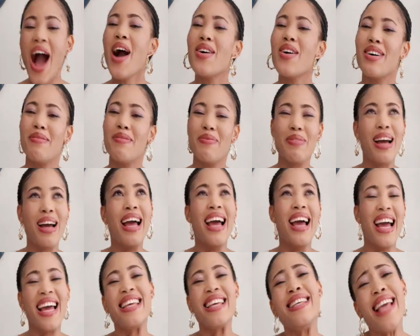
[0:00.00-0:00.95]
Oh,
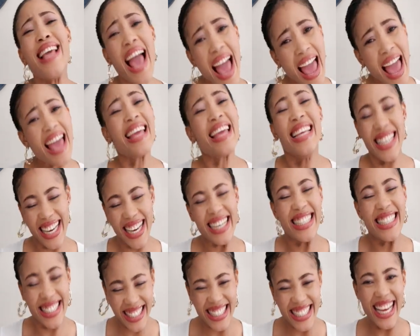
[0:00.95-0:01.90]
yeah,
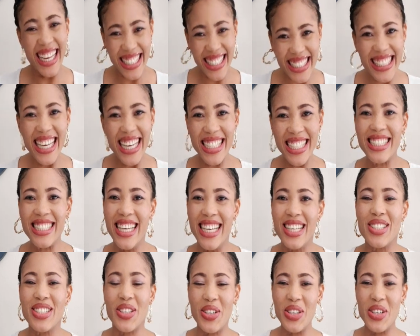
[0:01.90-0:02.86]
yes, yes, yes,
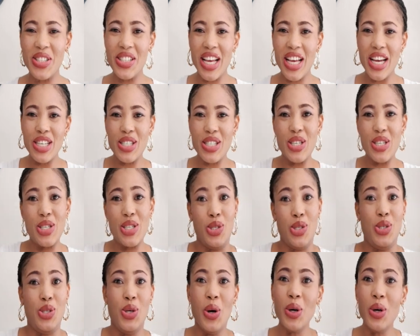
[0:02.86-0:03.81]
yes, because she
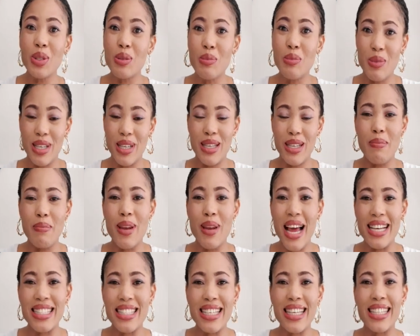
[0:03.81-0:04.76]
showed me the
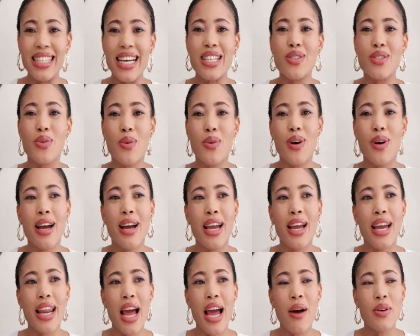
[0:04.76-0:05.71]
plastic. That's
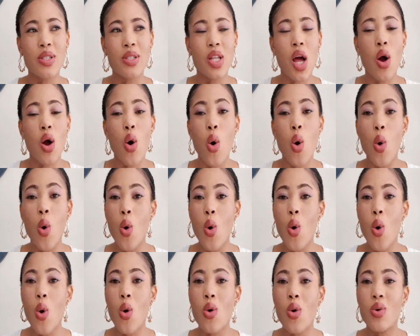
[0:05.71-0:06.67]
why I was like,
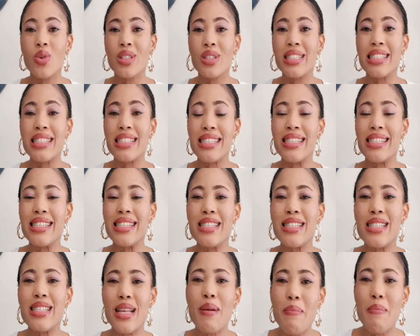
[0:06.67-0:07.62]
oh, this
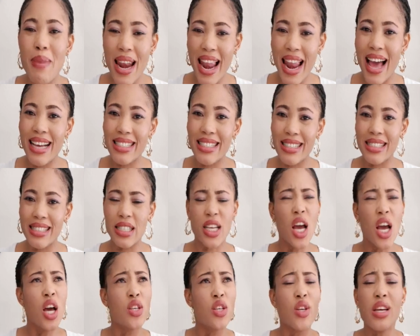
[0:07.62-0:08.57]
is the plastic.